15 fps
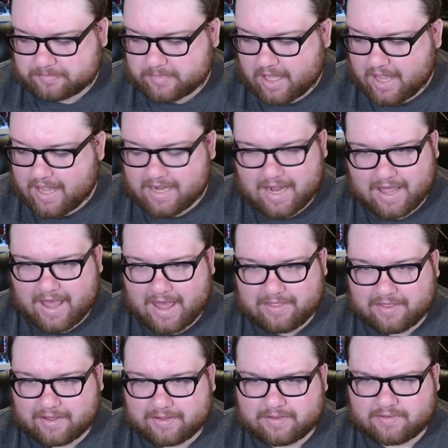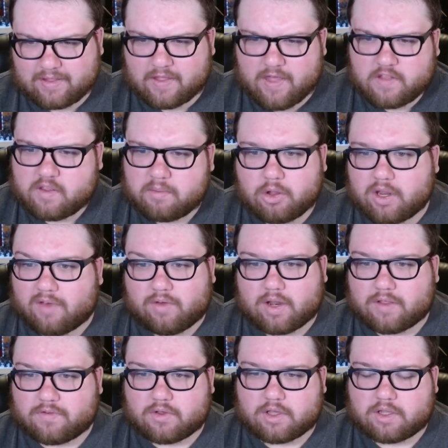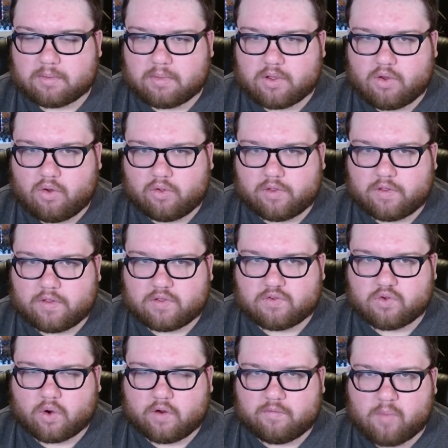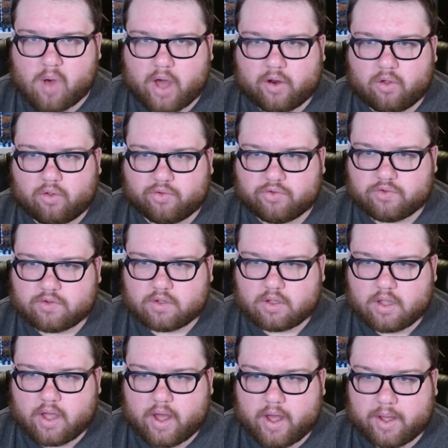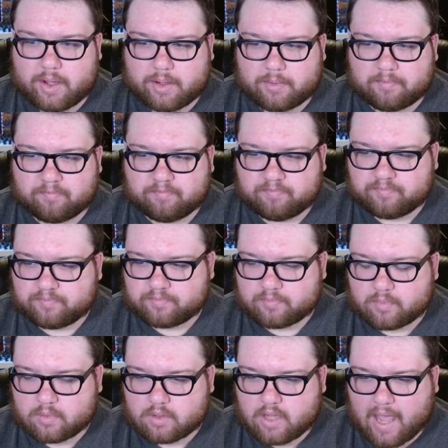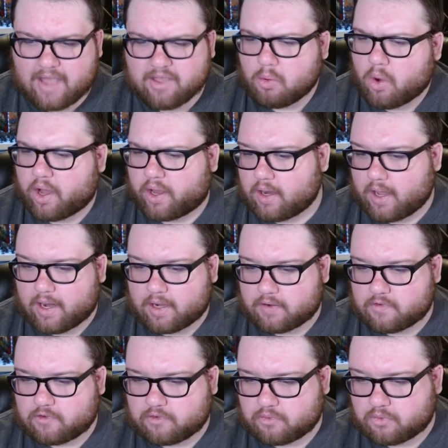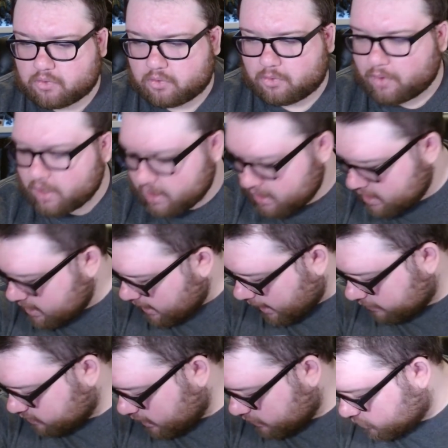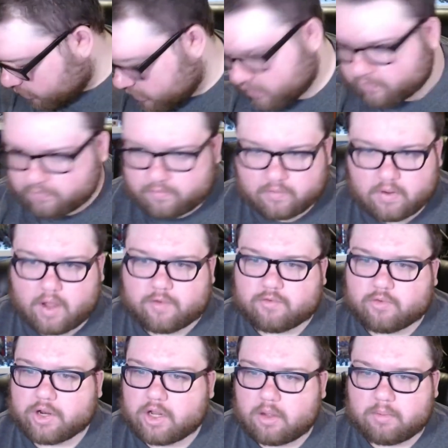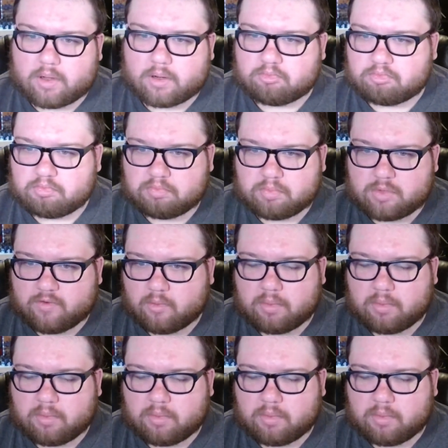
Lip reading: And I think that's the beauty of it, is you get to build these sort of models how you want, and to have that sort of freedom and different